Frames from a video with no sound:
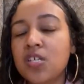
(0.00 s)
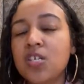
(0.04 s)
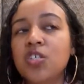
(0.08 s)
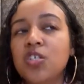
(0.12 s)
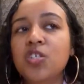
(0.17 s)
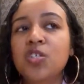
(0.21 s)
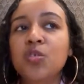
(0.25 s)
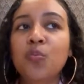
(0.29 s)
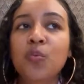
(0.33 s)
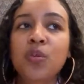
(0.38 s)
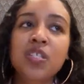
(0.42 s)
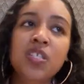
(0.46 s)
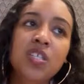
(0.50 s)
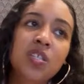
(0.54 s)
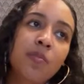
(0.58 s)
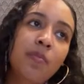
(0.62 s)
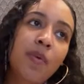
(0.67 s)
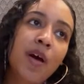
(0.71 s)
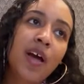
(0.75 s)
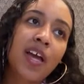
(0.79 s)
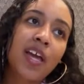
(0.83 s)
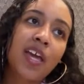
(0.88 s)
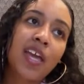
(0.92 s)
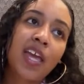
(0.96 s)
She went to the
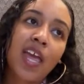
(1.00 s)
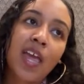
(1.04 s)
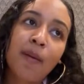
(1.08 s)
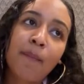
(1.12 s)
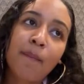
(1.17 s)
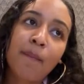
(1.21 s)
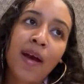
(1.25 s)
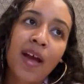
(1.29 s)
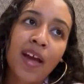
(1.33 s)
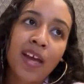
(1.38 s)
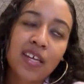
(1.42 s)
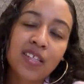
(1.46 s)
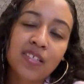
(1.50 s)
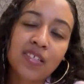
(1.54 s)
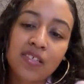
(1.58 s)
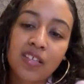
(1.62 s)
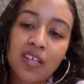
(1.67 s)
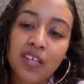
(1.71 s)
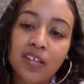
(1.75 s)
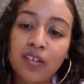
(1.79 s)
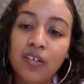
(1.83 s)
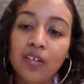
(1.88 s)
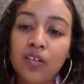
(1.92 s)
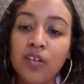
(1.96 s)
back, came back and
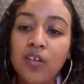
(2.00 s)
said,